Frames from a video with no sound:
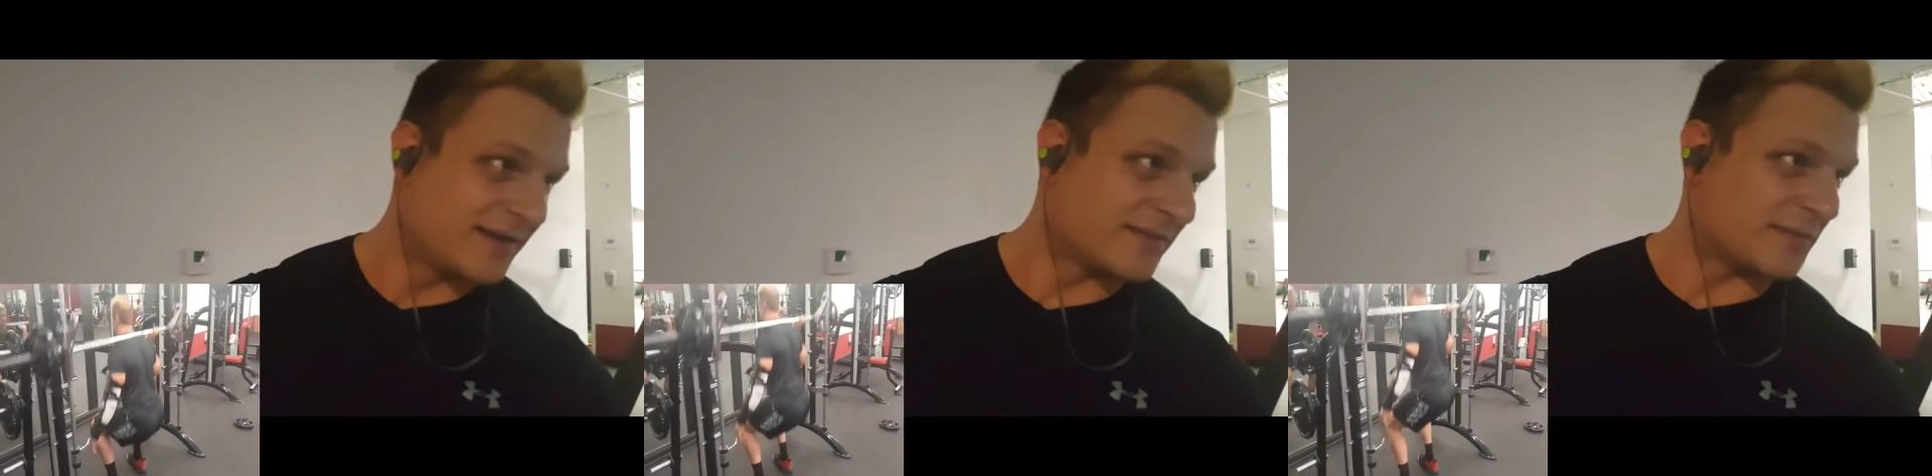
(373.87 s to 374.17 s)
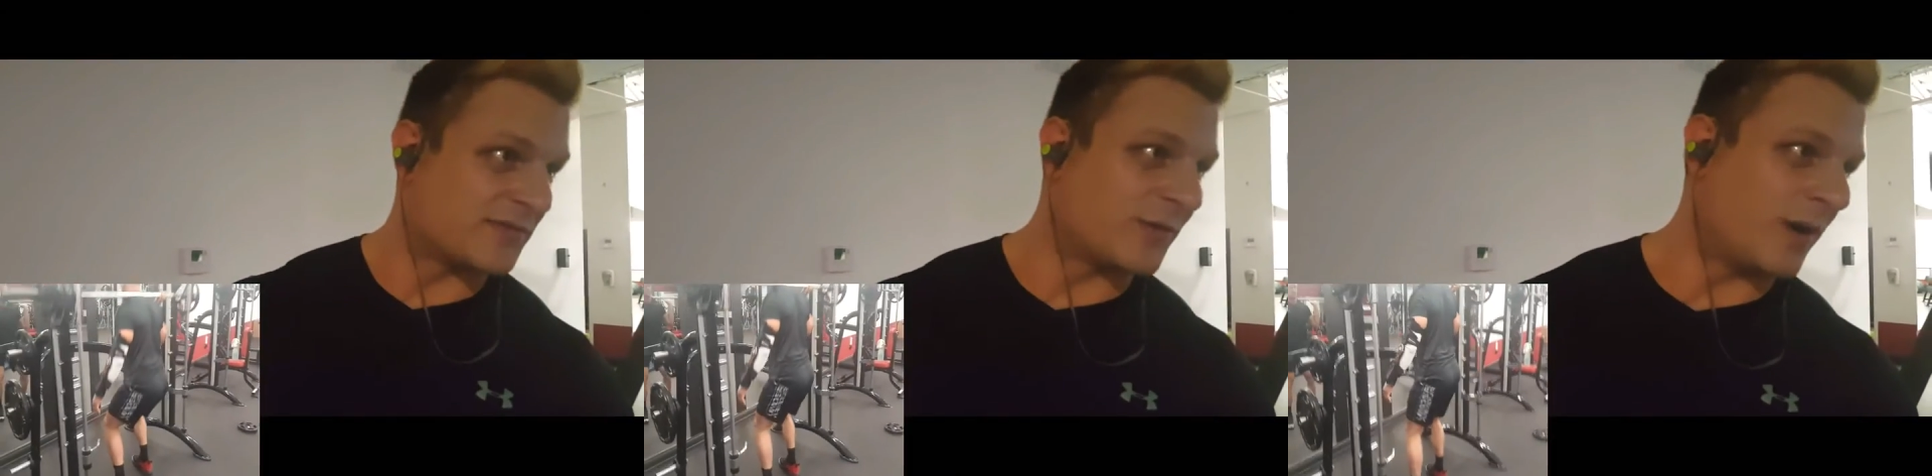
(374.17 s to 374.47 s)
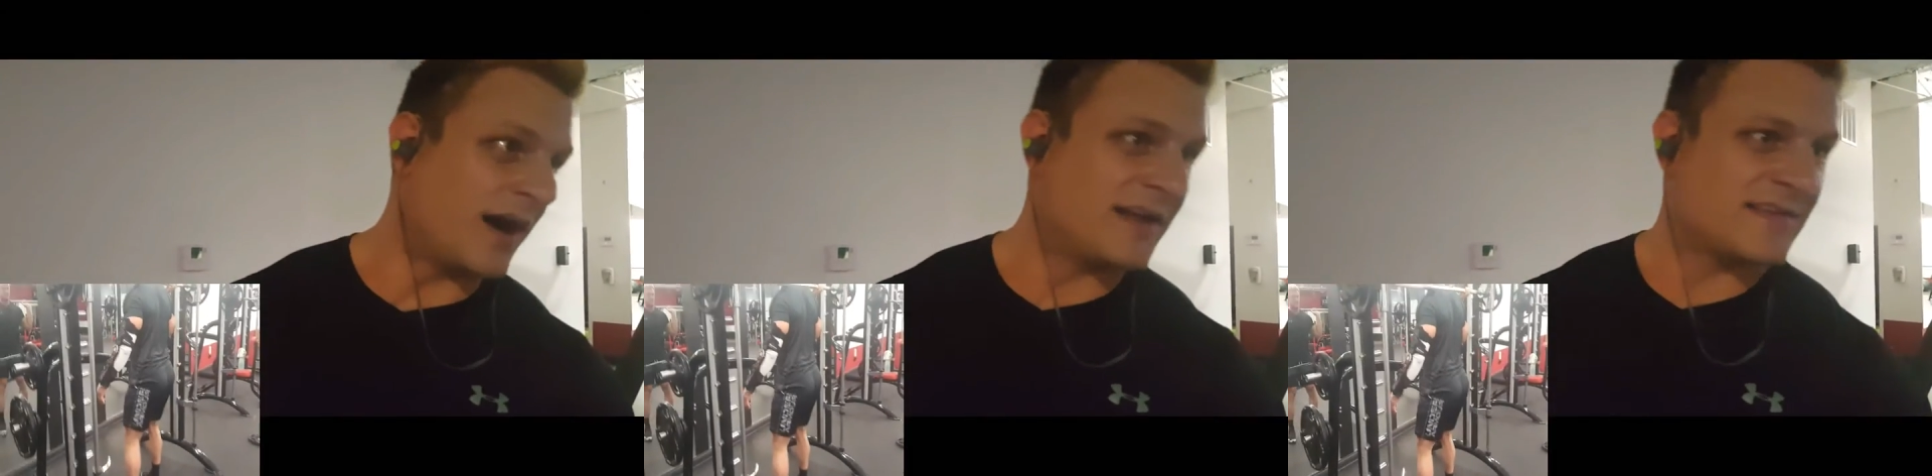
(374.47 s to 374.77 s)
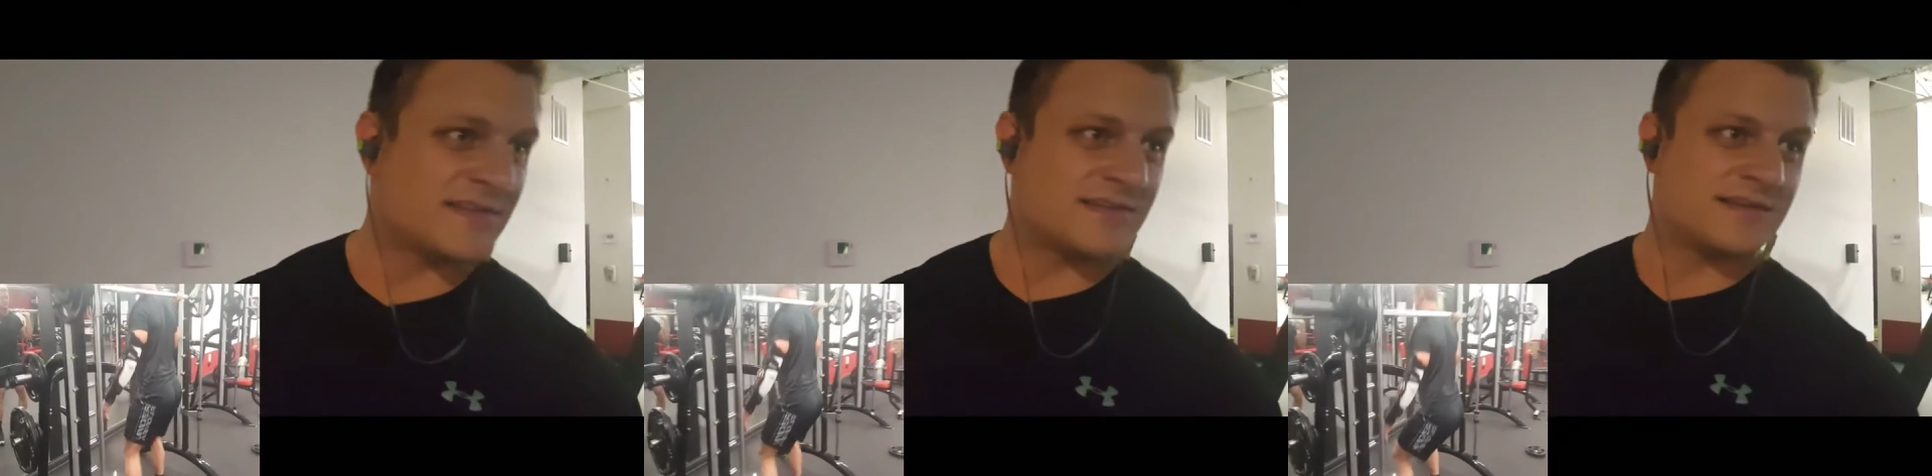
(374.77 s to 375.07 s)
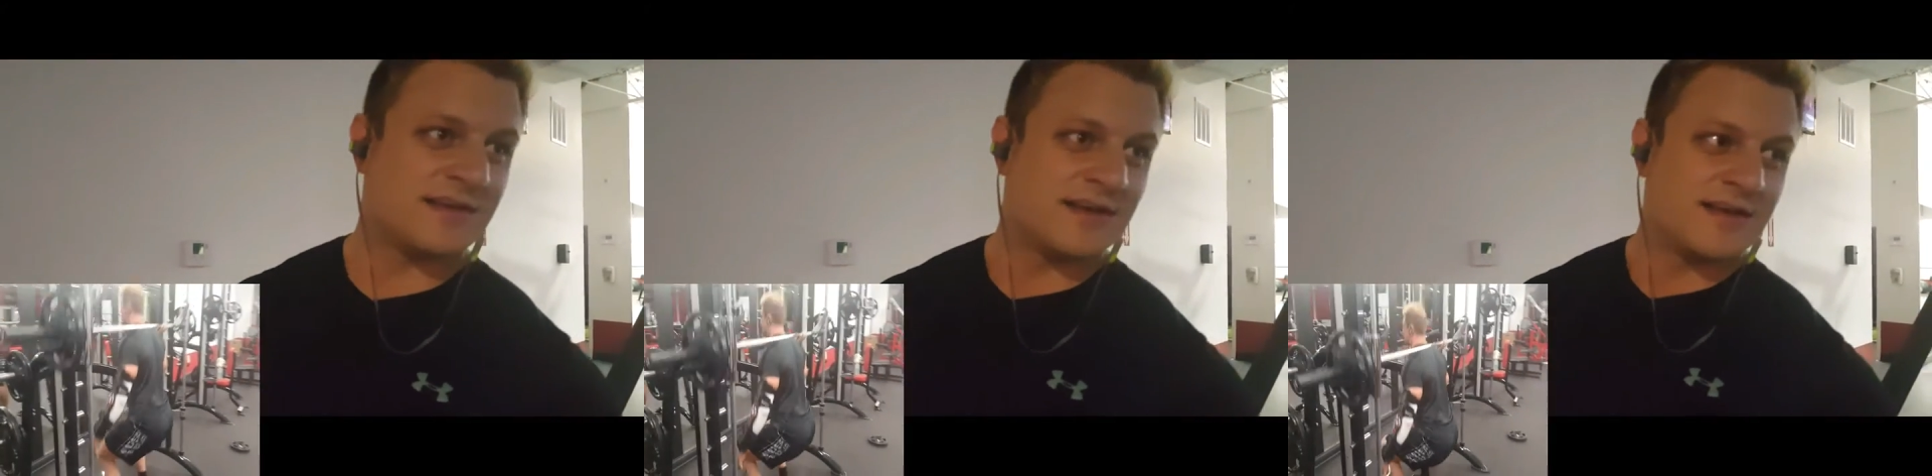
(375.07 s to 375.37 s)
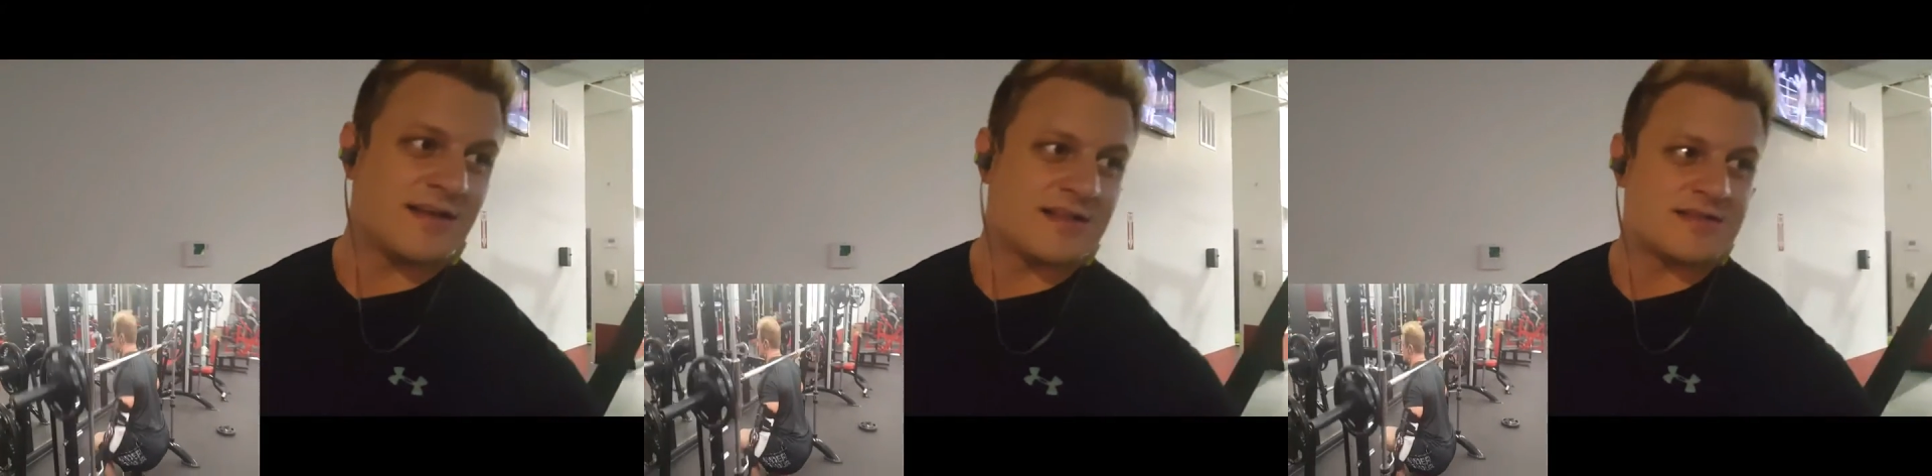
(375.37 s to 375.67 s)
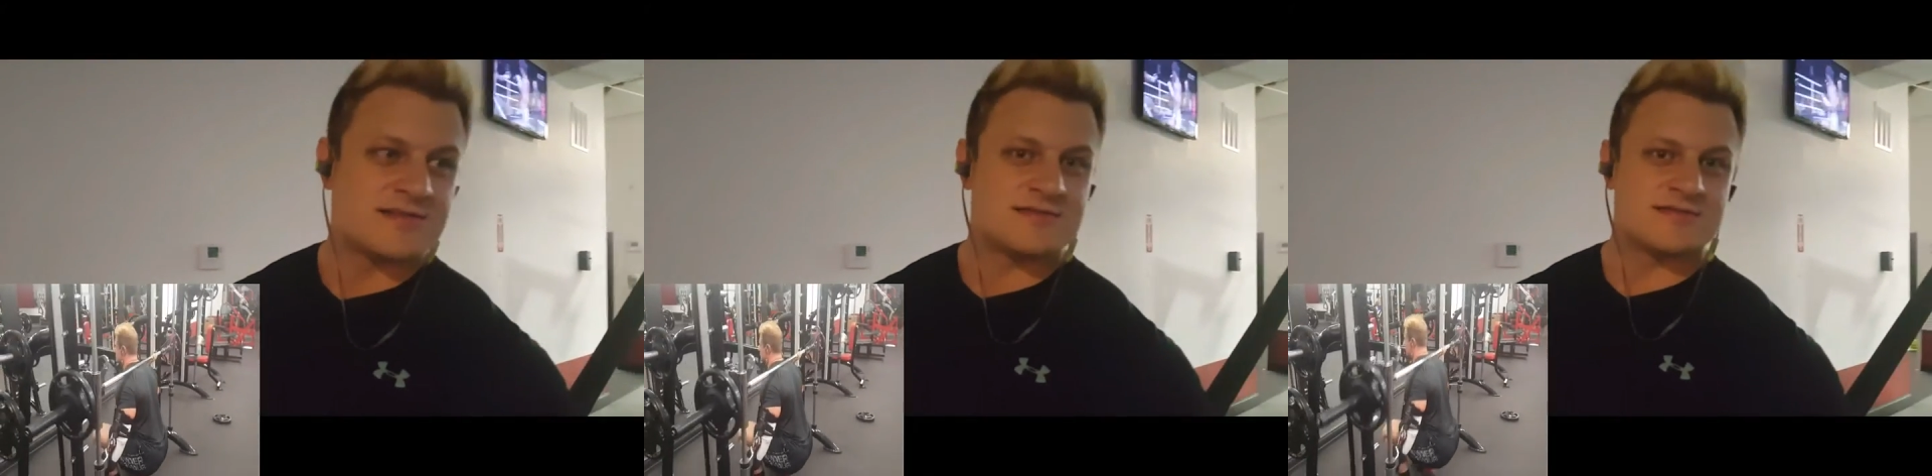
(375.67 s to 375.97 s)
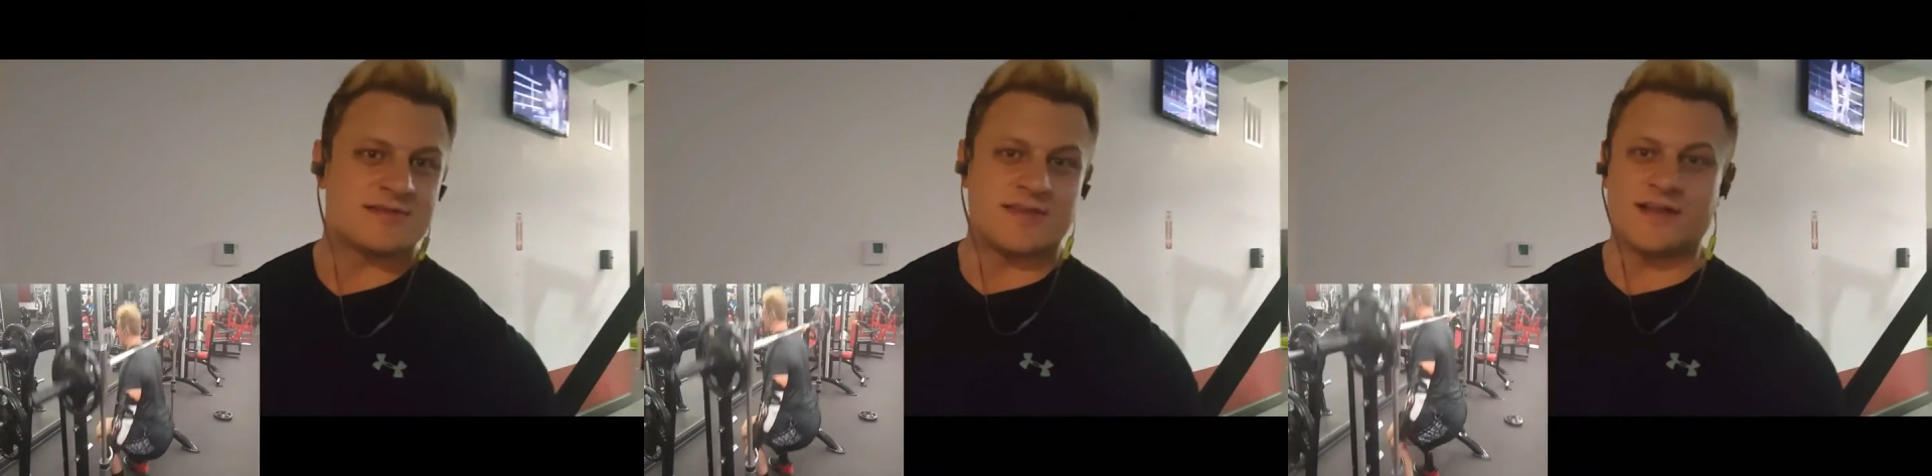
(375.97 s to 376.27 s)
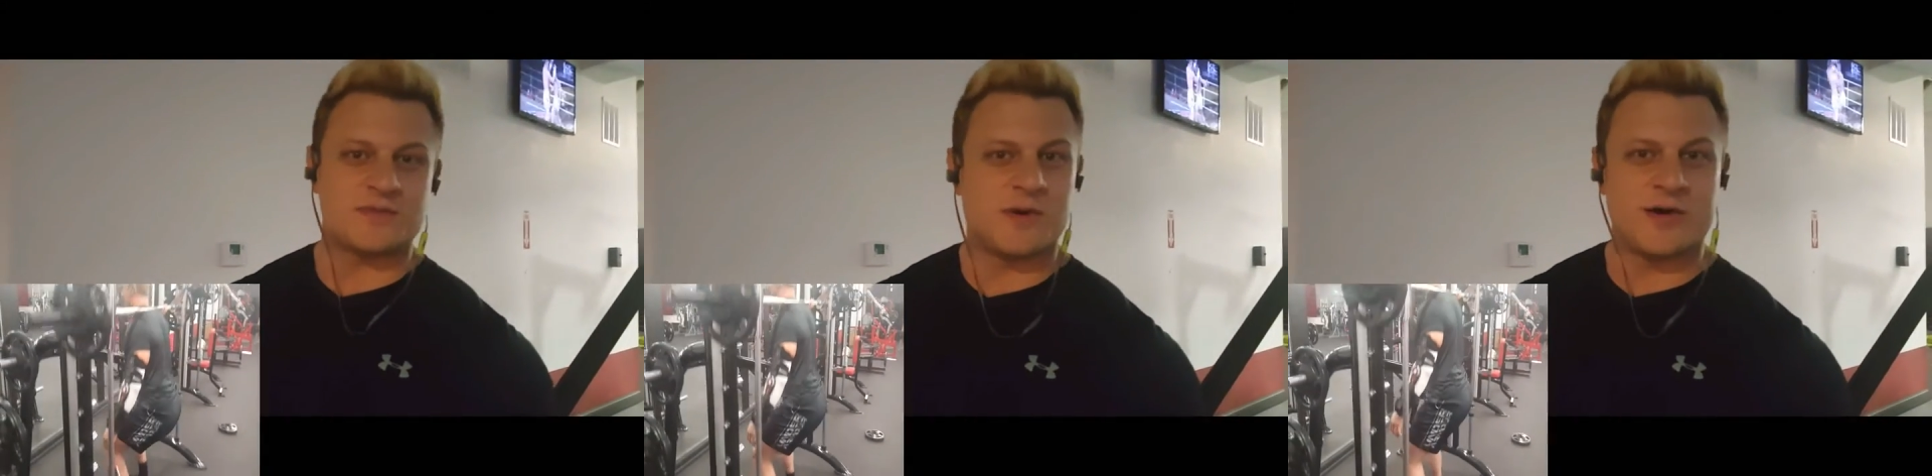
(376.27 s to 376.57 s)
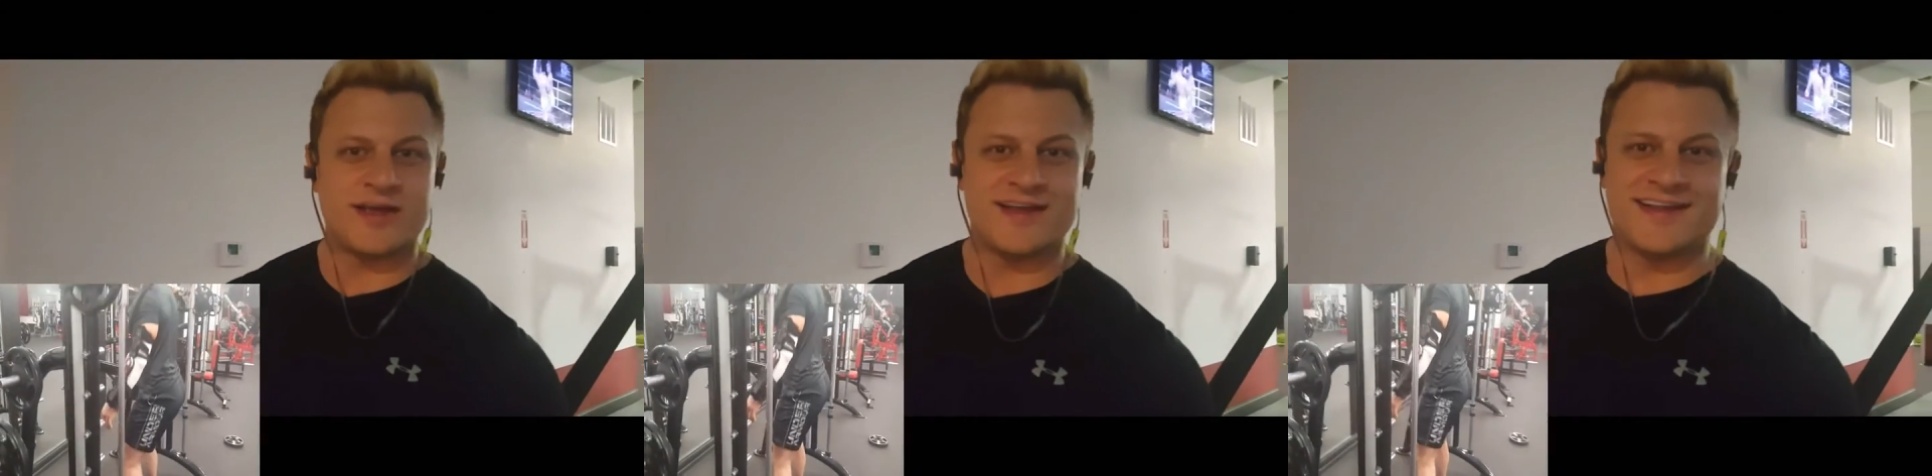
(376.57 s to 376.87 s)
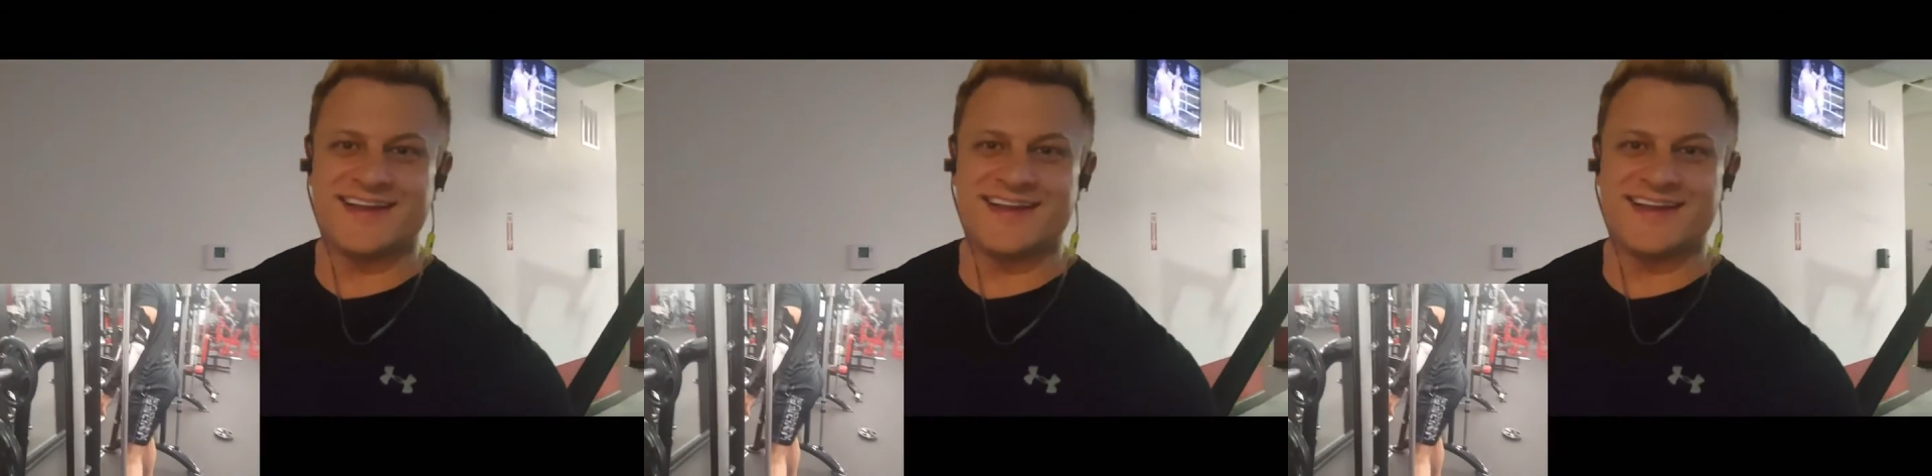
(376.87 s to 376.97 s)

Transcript: some squats, and that's about it.